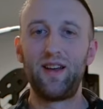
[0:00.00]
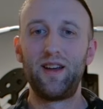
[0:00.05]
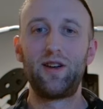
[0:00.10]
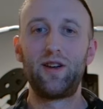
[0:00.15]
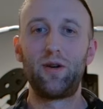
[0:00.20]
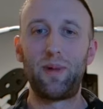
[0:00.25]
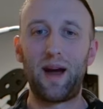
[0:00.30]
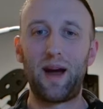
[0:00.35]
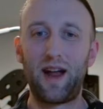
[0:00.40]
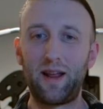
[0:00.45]

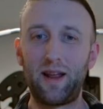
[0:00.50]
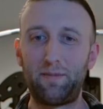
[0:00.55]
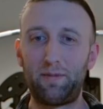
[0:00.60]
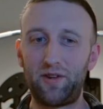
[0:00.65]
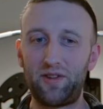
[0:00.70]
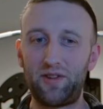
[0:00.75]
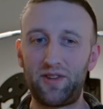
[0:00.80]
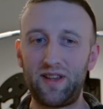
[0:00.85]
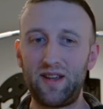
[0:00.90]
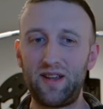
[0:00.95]
your body
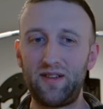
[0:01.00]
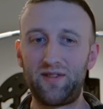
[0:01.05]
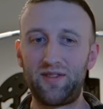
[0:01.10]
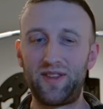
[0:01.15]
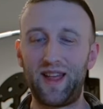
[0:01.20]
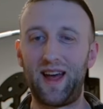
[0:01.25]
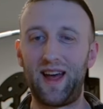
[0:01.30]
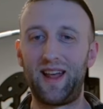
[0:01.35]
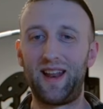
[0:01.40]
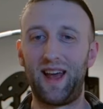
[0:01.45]
perceives
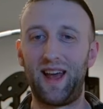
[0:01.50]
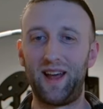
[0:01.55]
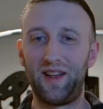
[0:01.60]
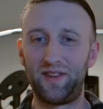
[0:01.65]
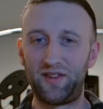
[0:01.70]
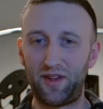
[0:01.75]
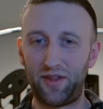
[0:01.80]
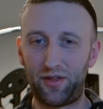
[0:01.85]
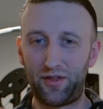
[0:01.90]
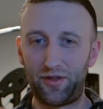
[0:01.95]
that
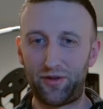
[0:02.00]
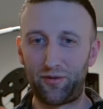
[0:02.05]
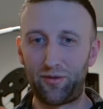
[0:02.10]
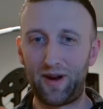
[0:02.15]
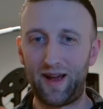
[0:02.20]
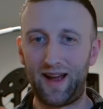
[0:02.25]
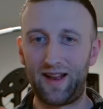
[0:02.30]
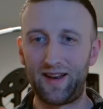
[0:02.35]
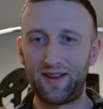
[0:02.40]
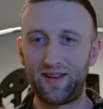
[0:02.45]
as a
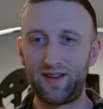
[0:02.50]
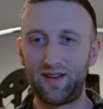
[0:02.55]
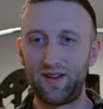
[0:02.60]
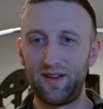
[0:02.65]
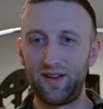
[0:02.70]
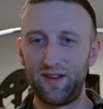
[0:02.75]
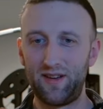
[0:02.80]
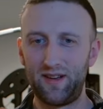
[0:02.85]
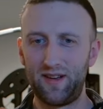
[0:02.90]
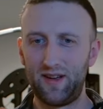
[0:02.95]
threat.
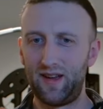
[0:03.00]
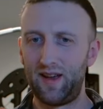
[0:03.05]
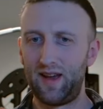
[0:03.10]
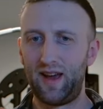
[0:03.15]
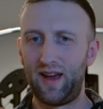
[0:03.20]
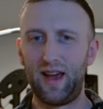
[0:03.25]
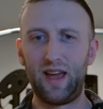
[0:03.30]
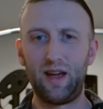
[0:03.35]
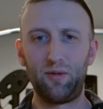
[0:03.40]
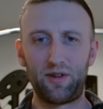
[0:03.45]

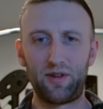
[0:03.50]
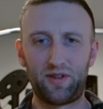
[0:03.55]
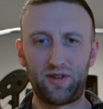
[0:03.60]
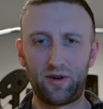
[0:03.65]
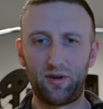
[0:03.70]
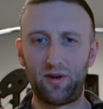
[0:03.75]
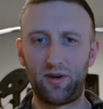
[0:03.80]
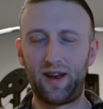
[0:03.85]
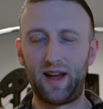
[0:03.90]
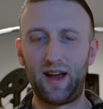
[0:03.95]
Hey, what's
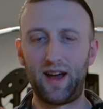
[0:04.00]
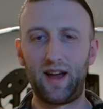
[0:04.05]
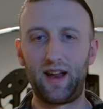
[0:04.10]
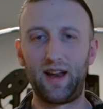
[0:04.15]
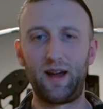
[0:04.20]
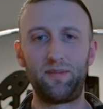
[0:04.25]
going on?